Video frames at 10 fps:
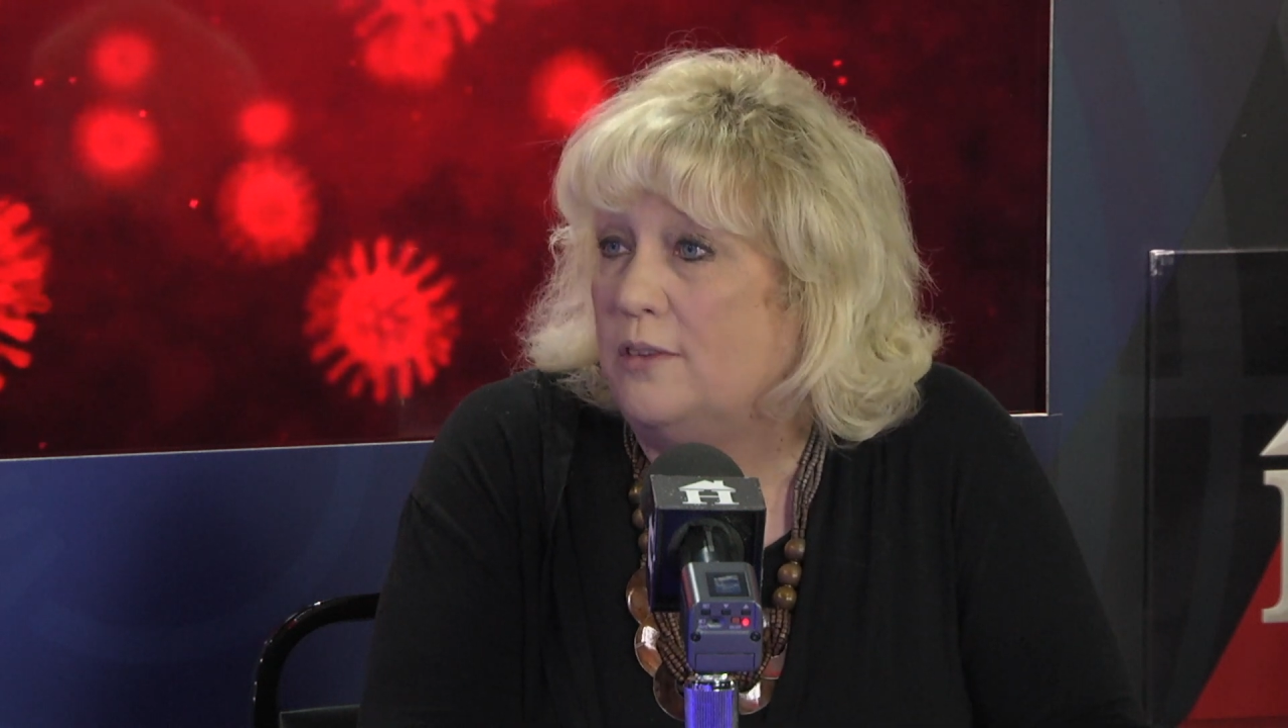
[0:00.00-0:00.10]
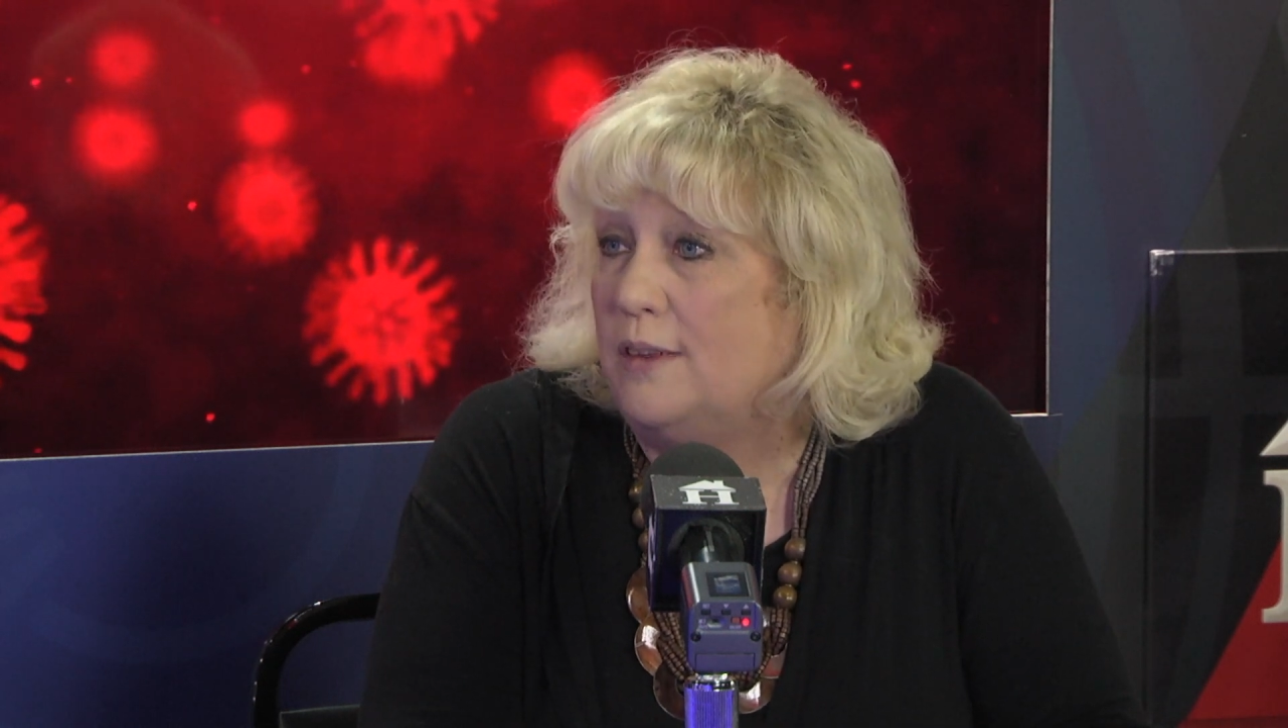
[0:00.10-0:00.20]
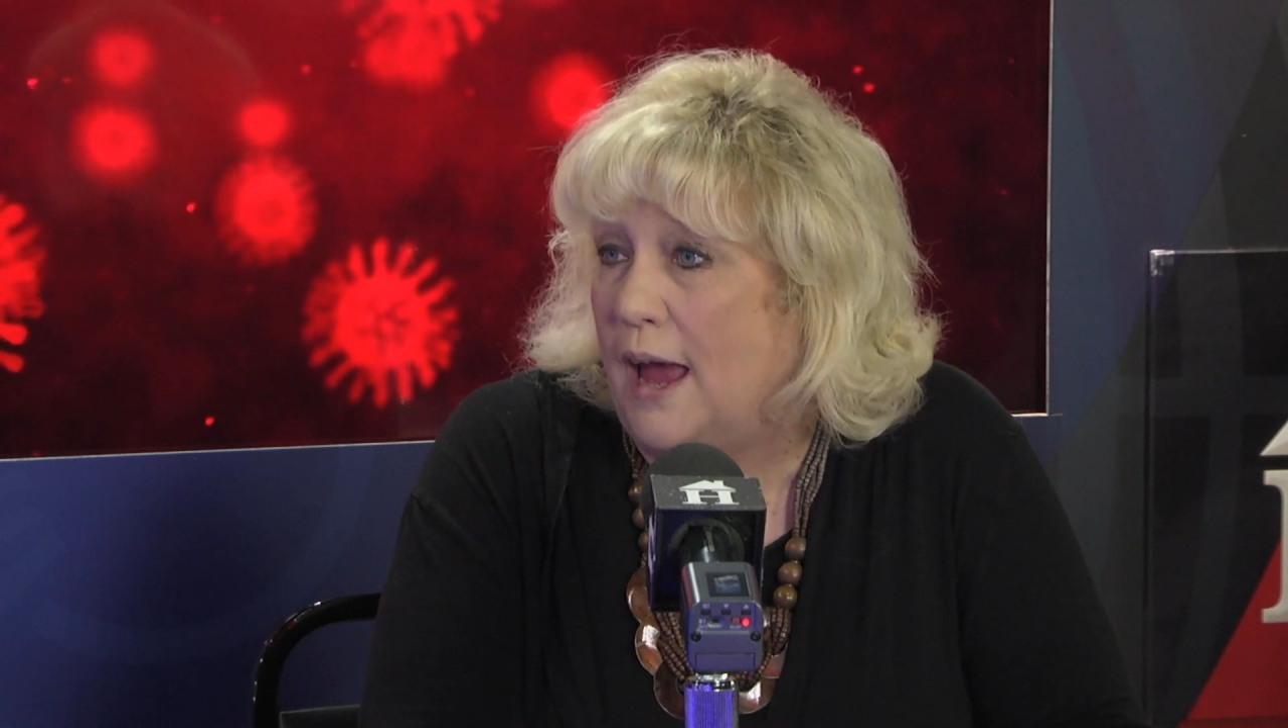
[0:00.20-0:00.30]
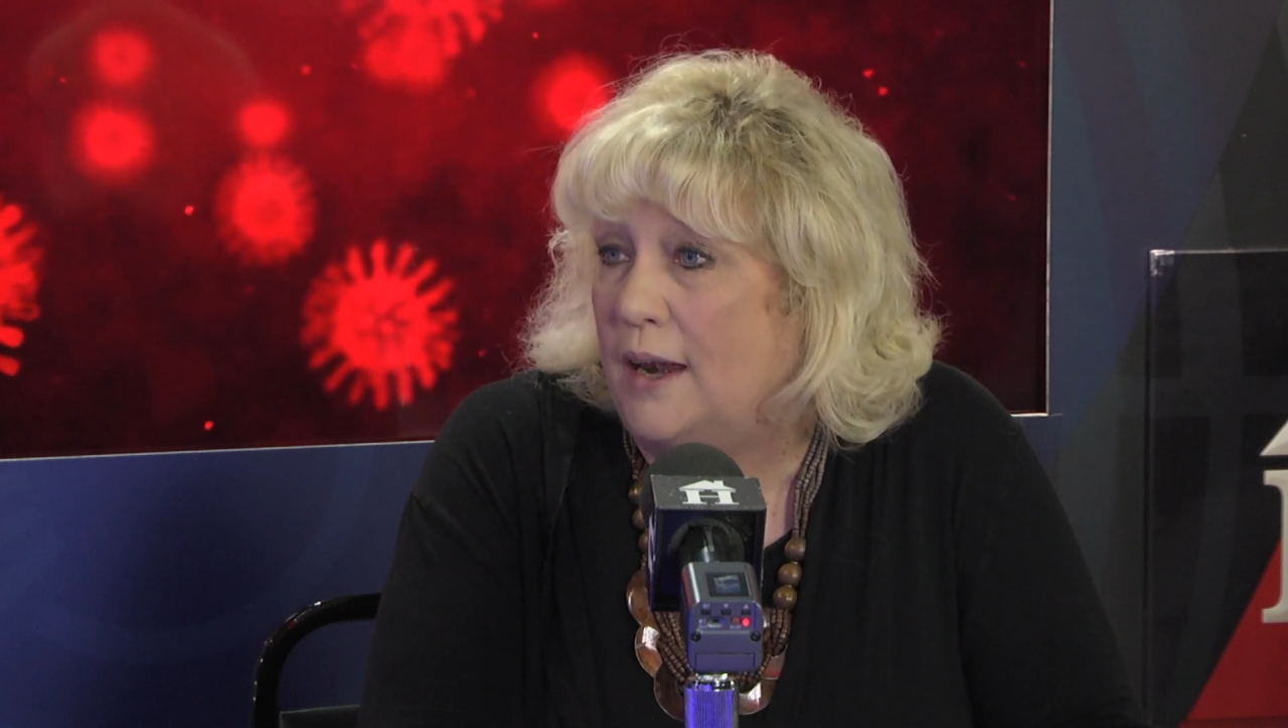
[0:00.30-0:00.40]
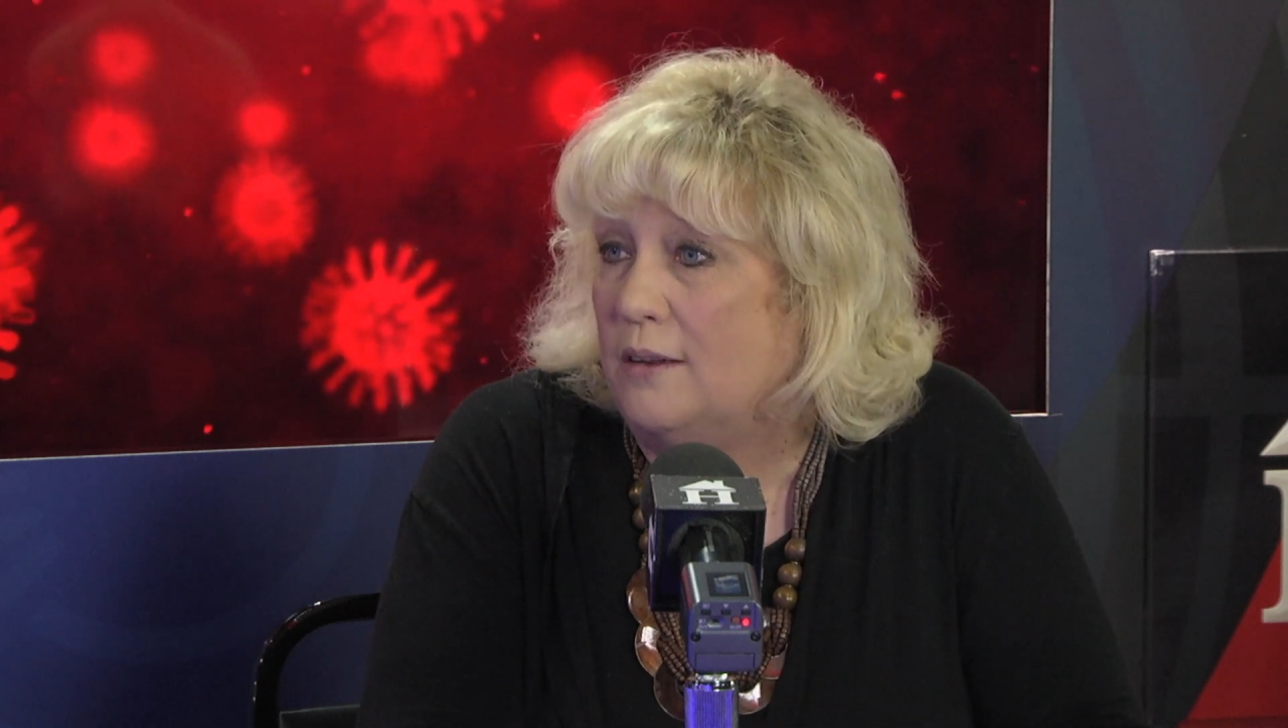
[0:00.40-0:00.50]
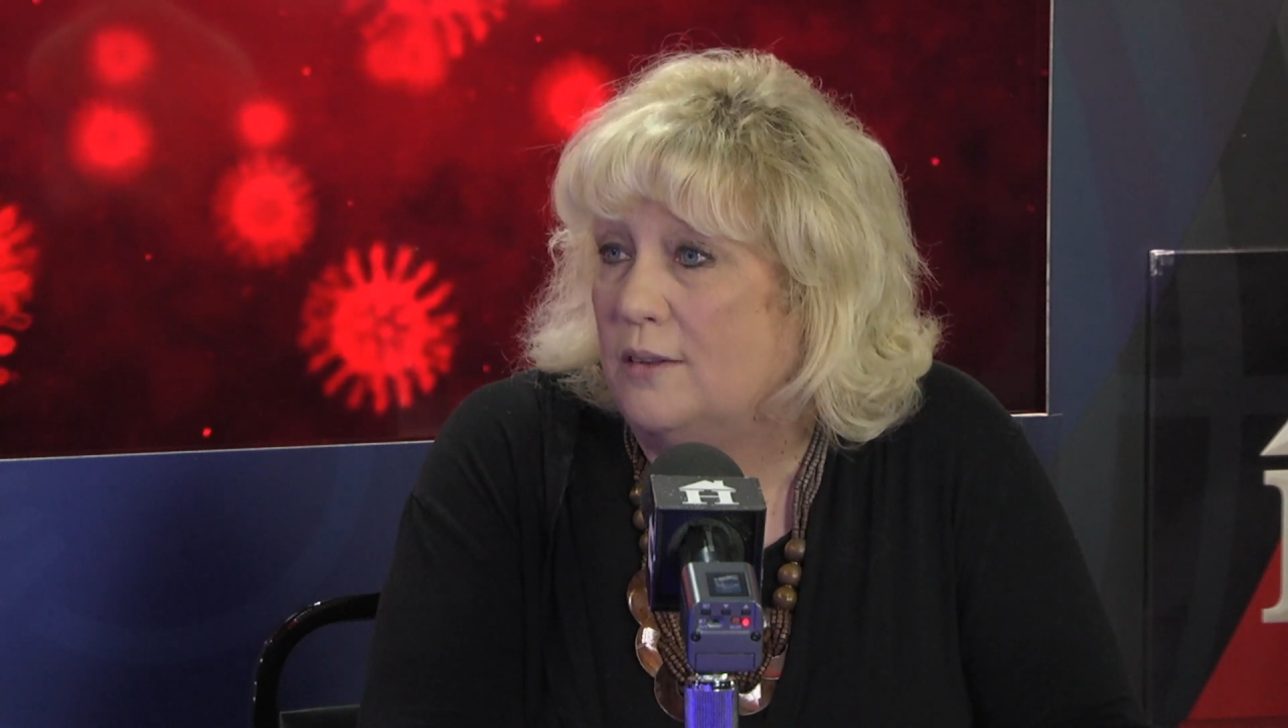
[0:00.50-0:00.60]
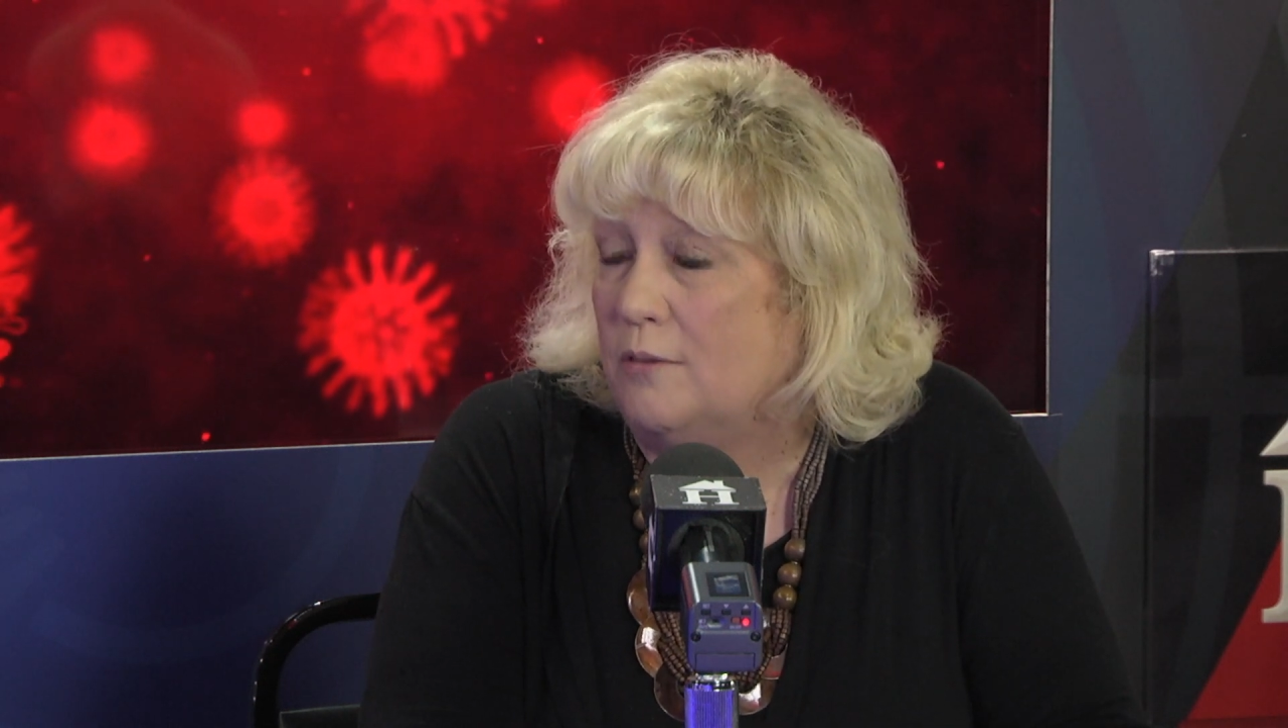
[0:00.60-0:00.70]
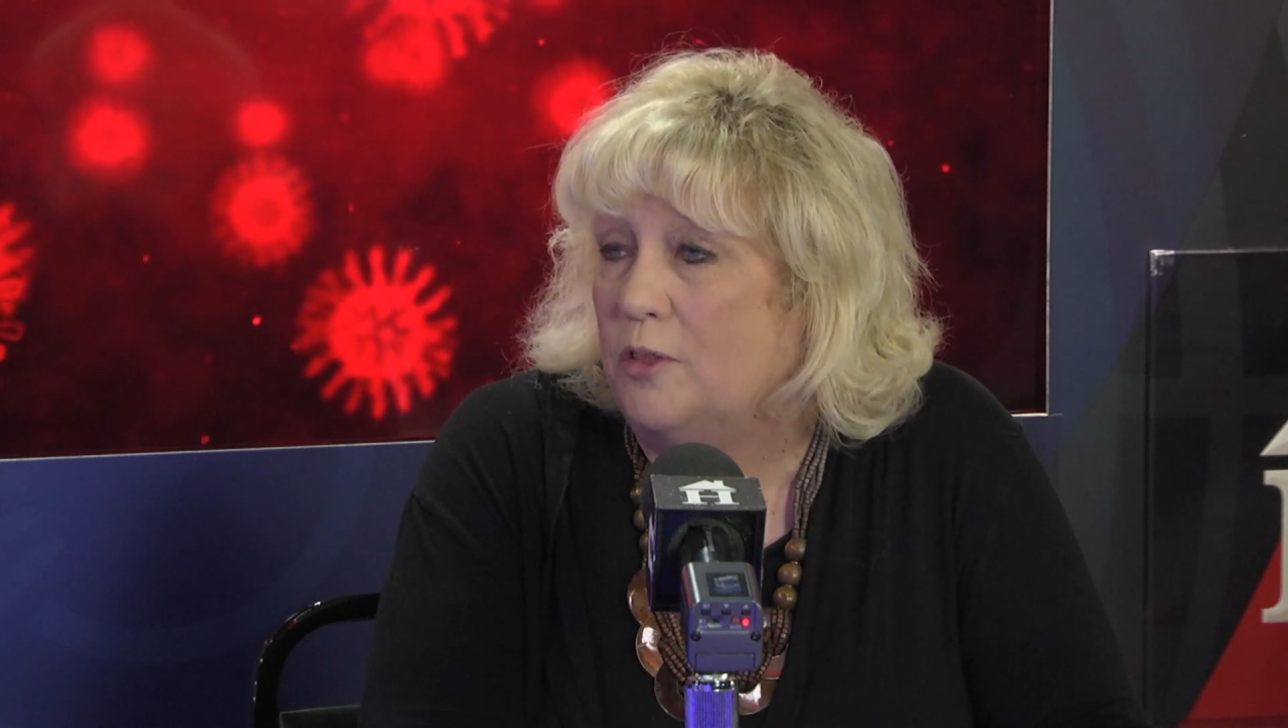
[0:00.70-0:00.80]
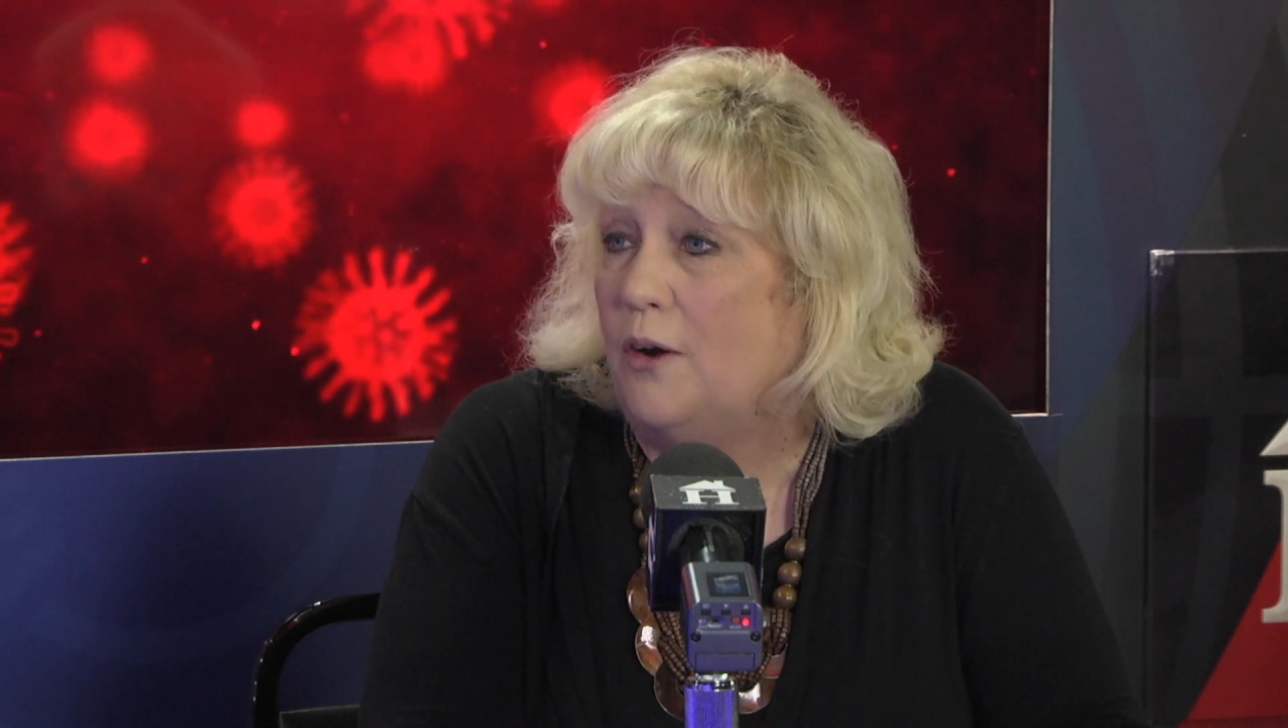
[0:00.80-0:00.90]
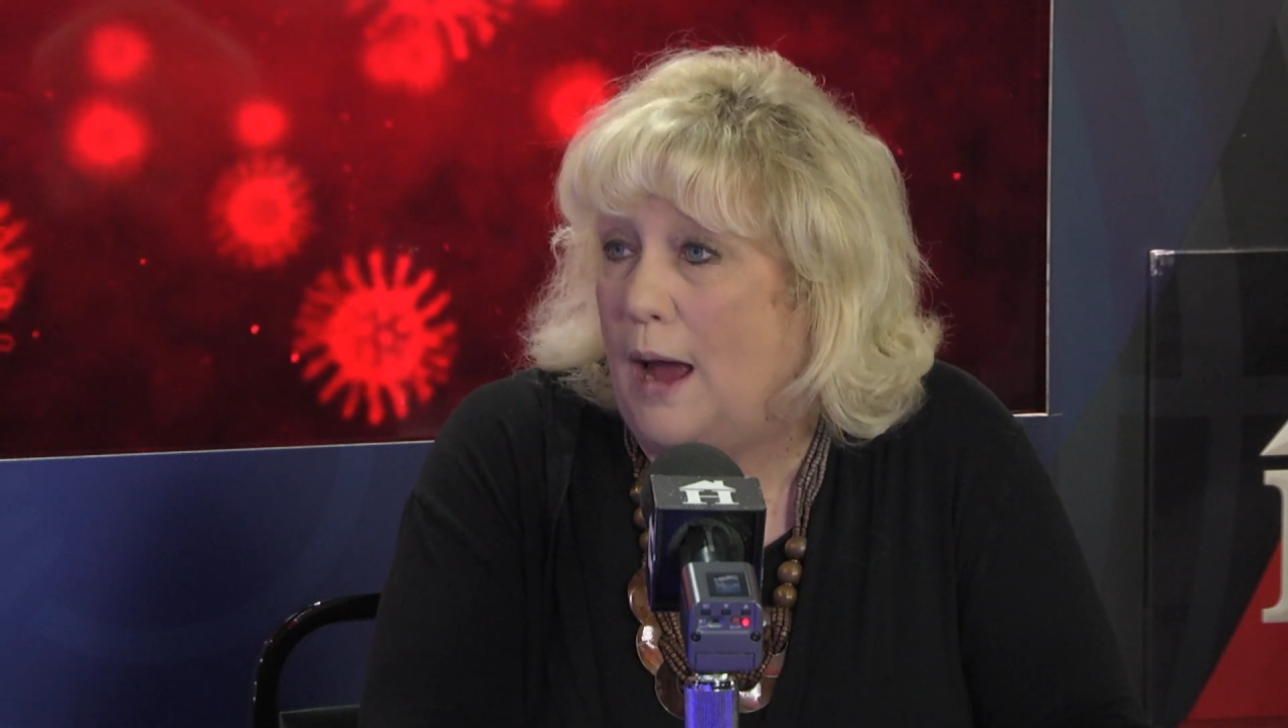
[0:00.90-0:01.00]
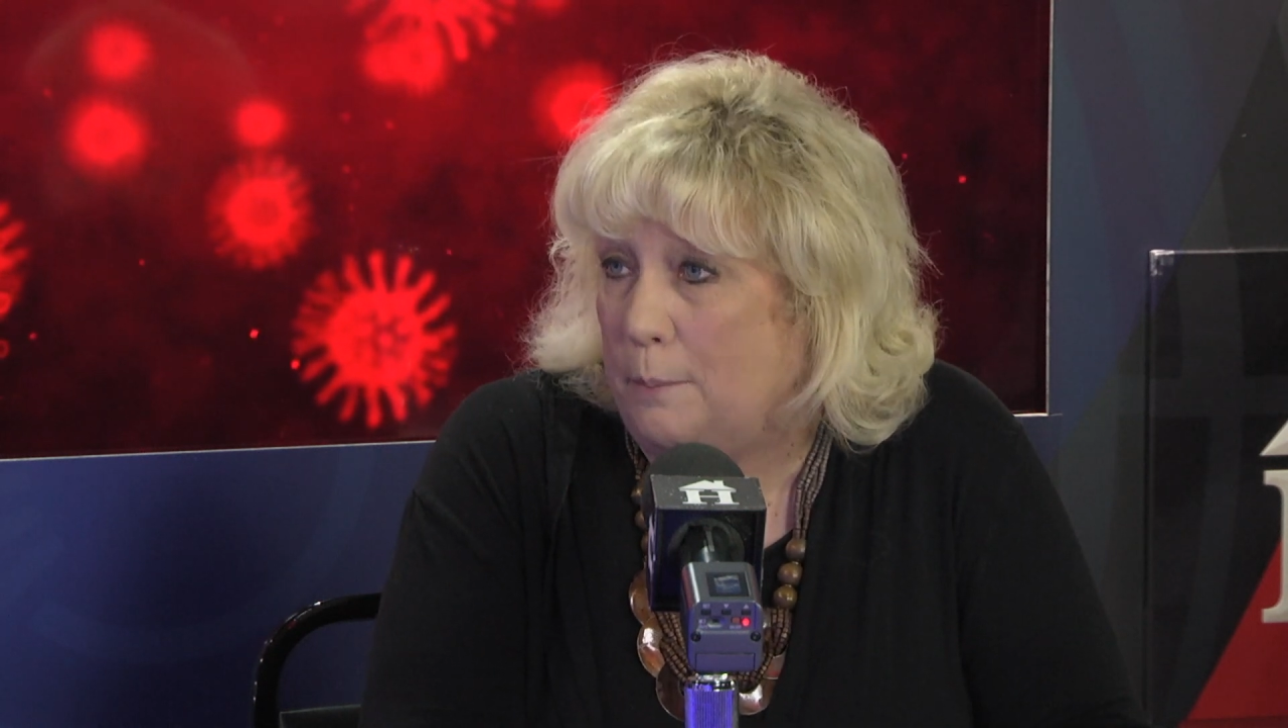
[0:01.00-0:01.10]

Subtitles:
status of their